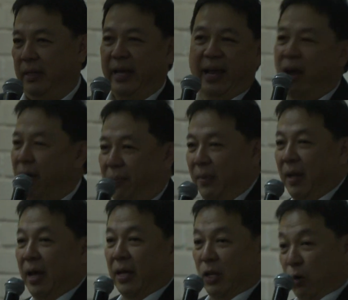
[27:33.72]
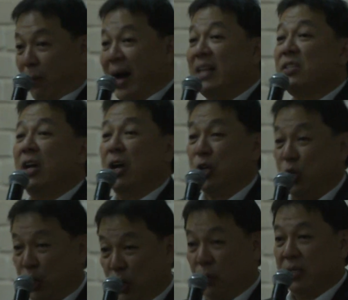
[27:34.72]
Cannot. You must
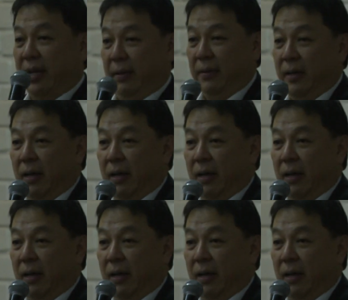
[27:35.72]
use it.